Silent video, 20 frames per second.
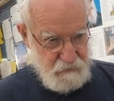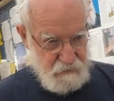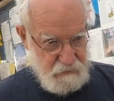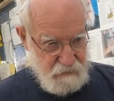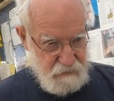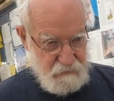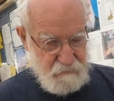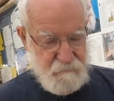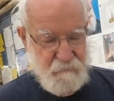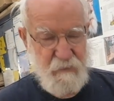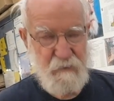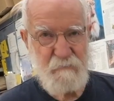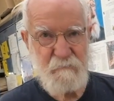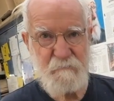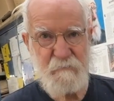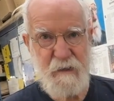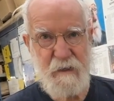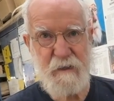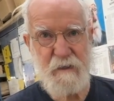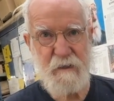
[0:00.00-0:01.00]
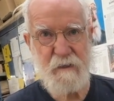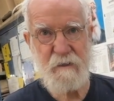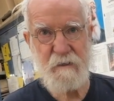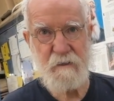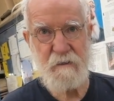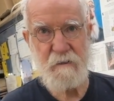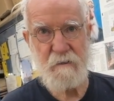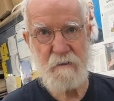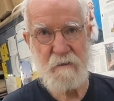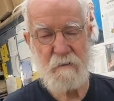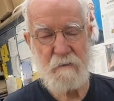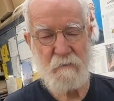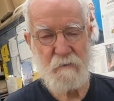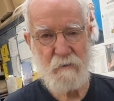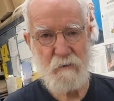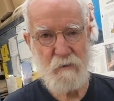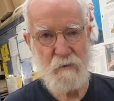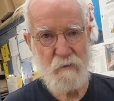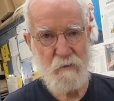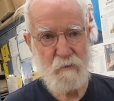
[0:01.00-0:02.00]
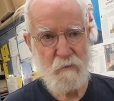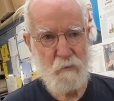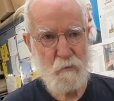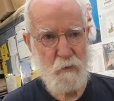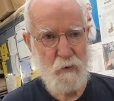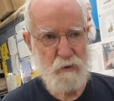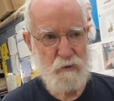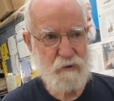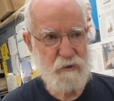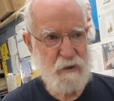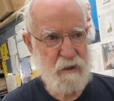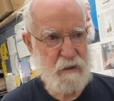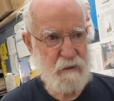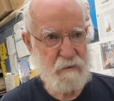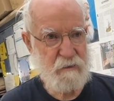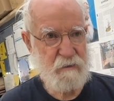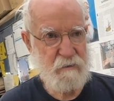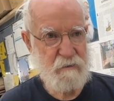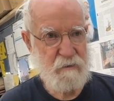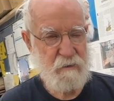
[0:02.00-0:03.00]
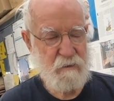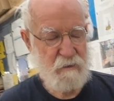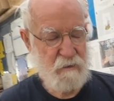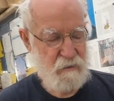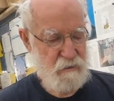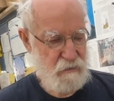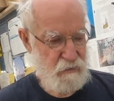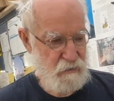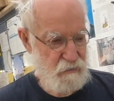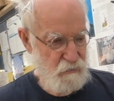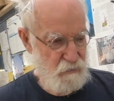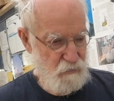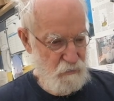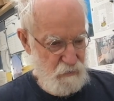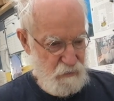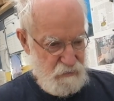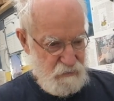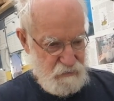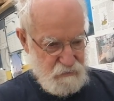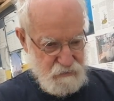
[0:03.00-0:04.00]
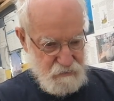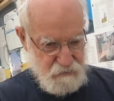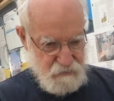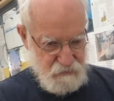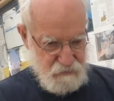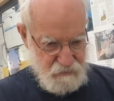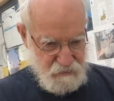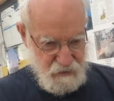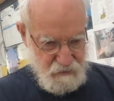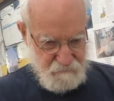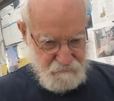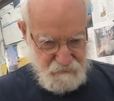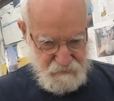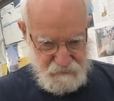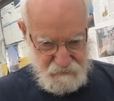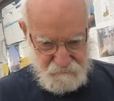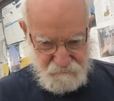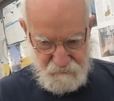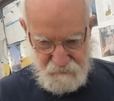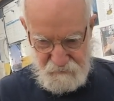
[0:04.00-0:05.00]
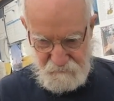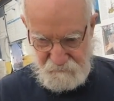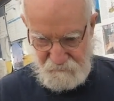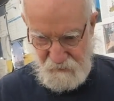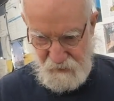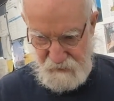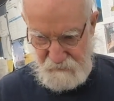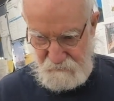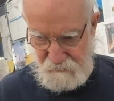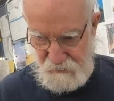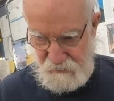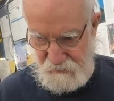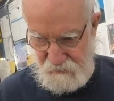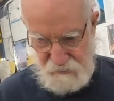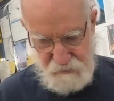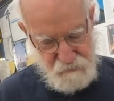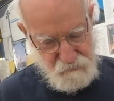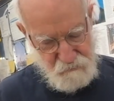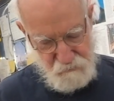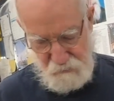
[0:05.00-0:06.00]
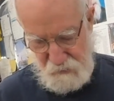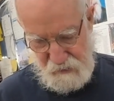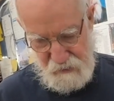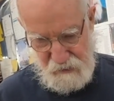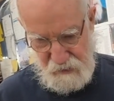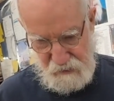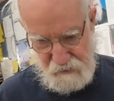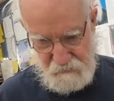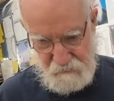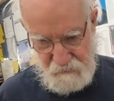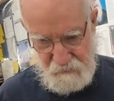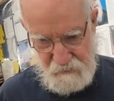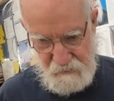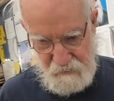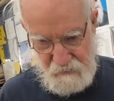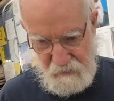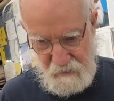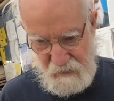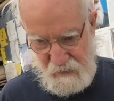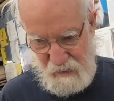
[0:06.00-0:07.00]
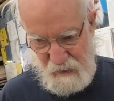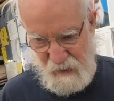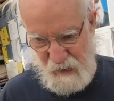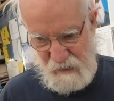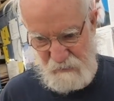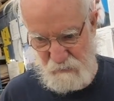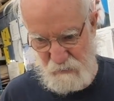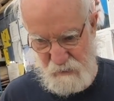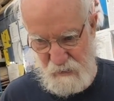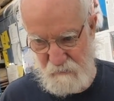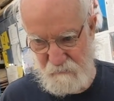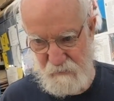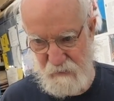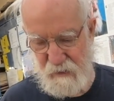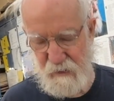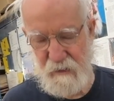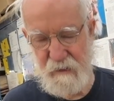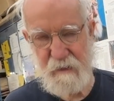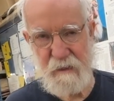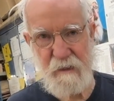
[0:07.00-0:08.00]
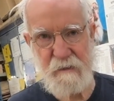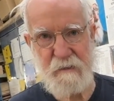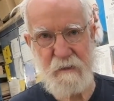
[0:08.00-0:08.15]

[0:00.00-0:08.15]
it will wick water in. You know, it travels with the fibers wicking, and you never really get